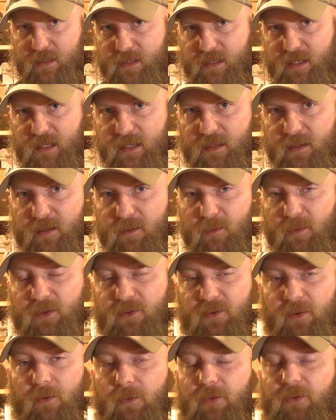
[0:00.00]
sent the
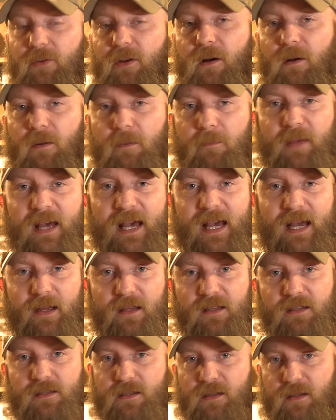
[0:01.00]
original song
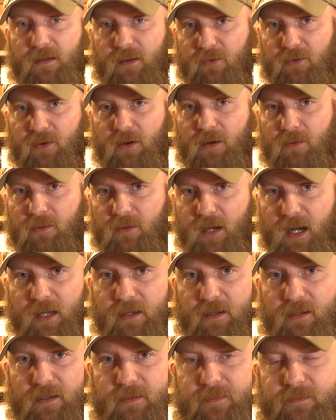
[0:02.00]
back to the
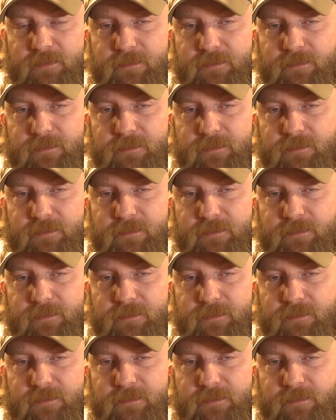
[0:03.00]
songwriter